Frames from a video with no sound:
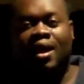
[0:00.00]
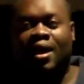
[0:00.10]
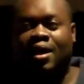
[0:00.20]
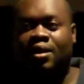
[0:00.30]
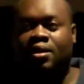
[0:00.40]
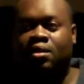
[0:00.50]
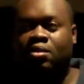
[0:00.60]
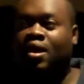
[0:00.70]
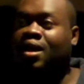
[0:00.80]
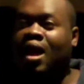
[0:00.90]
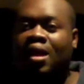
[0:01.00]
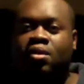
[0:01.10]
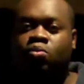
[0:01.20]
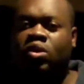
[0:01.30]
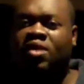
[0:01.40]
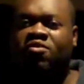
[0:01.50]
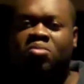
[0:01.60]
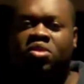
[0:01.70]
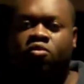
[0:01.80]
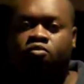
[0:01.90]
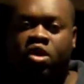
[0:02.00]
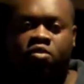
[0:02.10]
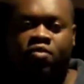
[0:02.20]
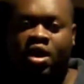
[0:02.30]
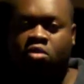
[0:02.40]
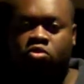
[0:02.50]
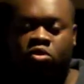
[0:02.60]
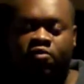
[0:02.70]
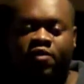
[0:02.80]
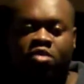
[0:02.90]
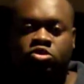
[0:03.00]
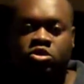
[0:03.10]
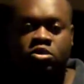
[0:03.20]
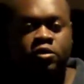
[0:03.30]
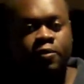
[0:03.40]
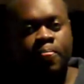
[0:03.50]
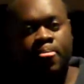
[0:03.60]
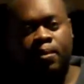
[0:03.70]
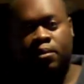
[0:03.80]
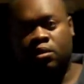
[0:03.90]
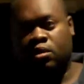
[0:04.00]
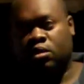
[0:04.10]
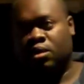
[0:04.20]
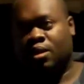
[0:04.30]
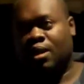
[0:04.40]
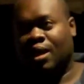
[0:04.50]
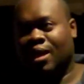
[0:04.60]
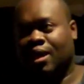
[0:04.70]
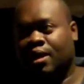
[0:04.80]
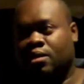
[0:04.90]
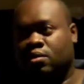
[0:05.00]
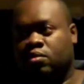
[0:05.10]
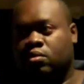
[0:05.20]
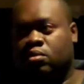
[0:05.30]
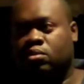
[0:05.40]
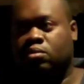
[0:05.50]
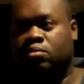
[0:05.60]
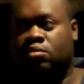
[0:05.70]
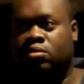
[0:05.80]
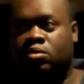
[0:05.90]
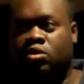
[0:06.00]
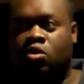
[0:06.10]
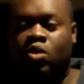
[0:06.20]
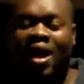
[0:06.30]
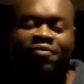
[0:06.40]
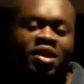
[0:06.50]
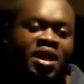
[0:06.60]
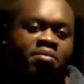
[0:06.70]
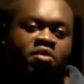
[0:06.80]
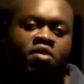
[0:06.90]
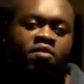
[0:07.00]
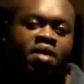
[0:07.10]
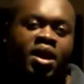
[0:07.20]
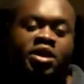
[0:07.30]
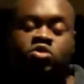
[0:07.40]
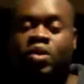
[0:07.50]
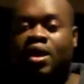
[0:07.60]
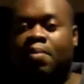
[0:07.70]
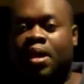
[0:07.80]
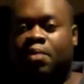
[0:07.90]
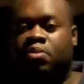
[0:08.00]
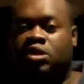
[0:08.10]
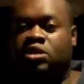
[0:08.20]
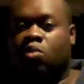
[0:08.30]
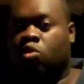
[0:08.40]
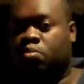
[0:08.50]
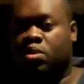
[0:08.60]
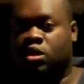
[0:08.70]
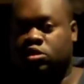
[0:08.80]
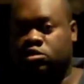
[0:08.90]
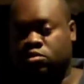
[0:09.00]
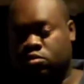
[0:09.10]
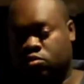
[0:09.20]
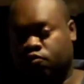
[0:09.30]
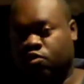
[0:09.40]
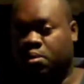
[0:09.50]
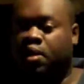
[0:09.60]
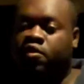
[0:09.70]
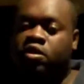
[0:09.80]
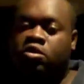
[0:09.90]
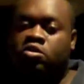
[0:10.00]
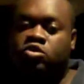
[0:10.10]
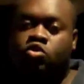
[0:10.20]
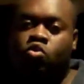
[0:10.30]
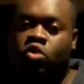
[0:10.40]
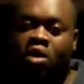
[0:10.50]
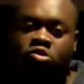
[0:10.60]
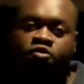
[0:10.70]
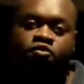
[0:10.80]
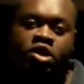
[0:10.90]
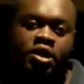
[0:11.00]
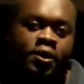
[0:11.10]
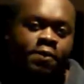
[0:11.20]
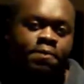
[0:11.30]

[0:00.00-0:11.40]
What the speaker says: And they kind of were giving me the runaround on the voucher. And, after they gave me the runaround, I just went and got my A+ Network Plus from another school that was free